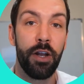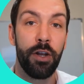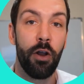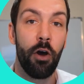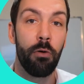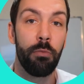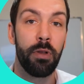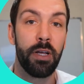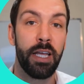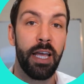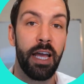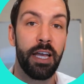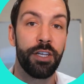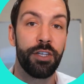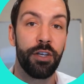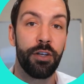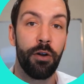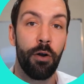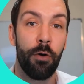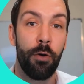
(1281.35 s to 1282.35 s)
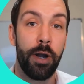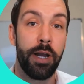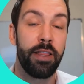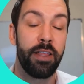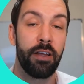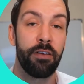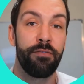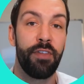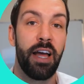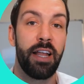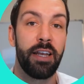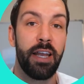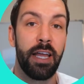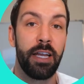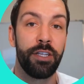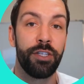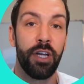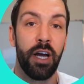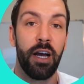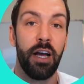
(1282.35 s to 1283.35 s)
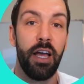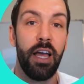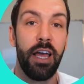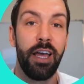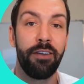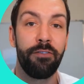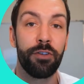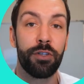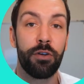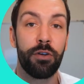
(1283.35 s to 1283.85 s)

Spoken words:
no obligation, or anything of that nature. If you